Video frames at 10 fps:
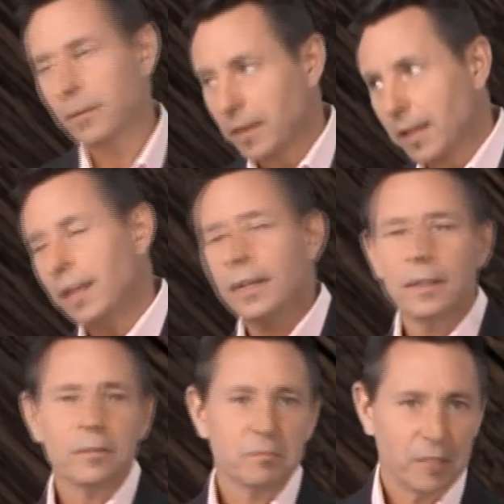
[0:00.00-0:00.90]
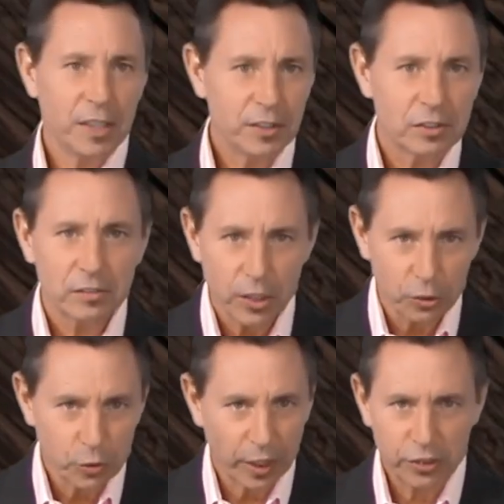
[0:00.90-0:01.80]
Now, these
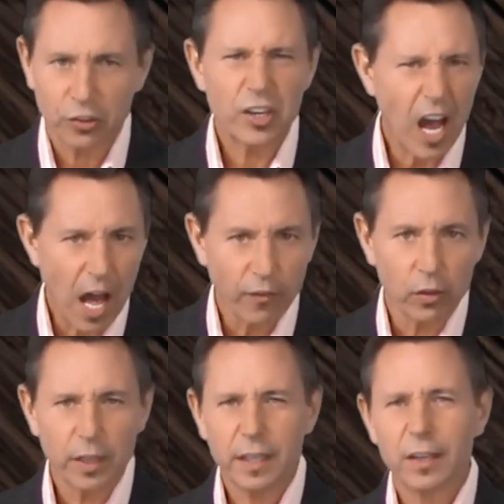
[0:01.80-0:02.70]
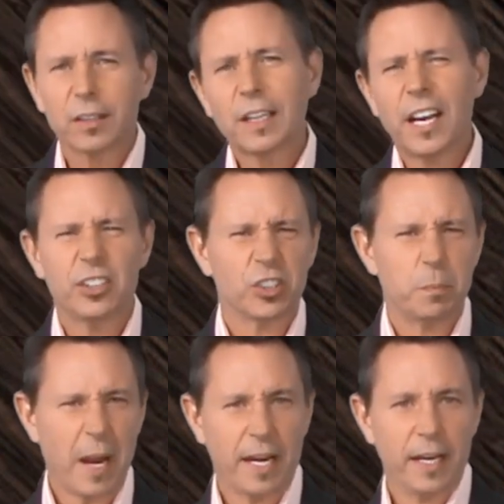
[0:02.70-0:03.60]
little tricks are novel and they're kind of
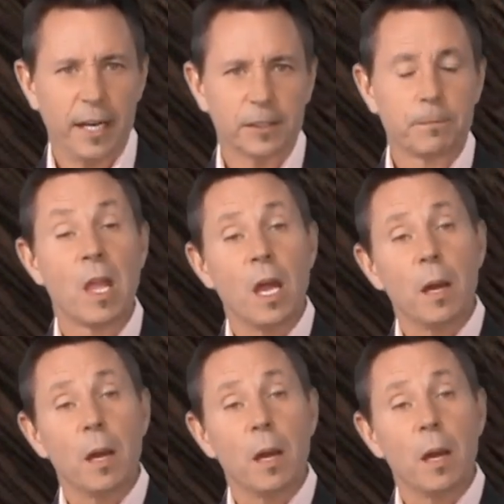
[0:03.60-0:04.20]
just band-aids.